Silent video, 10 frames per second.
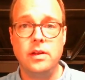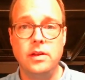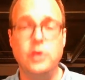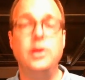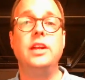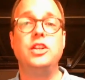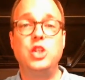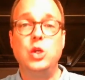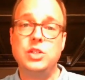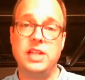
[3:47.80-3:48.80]
you need a
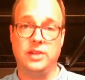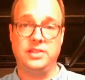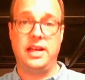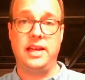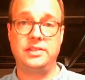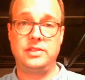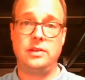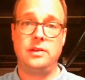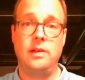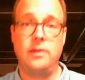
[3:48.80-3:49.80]
two-tailed test,
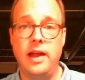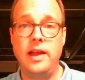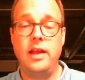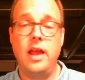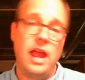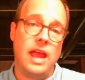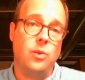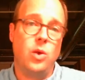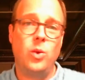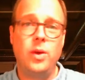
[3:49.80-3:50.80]
right?
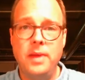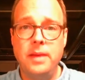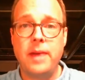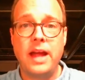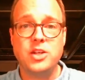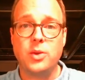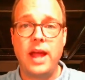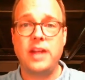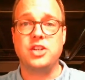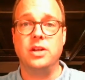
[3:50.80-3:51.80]
And what do we mean by
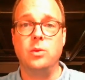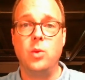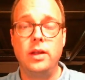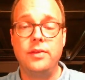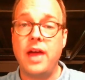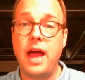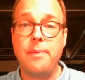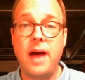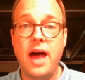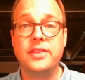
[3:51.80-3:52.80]
direction? Well, if the
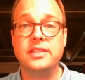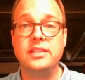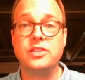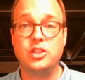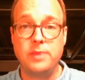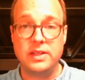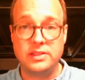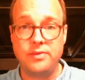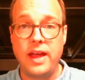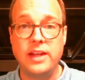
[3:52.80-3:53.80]
hypotheses are
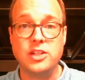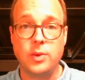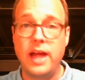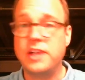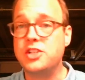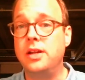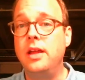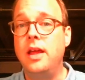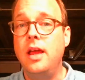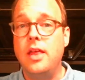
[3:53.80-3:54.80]
specifying
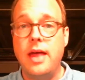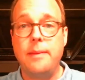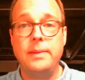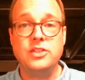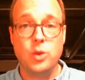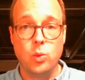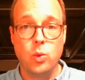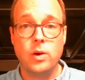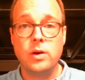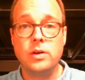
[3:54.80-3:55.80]
direction, that means that
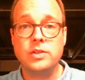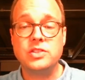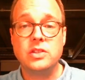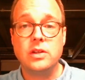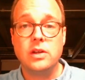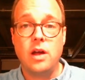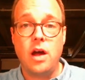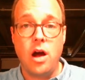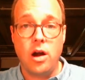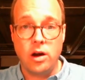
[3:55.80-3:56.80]
words
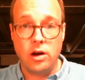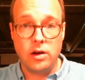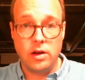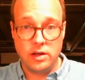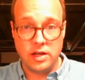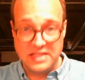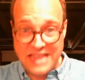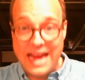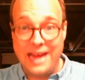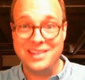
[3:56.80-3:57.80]
are
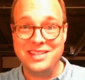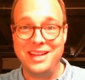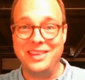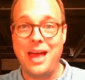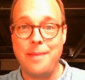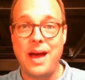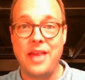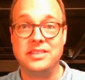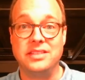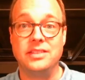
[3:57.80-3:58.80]
contained in the
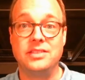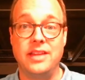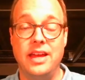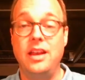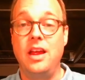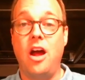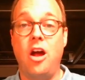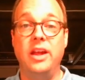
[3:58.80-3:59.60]
hypothesis that are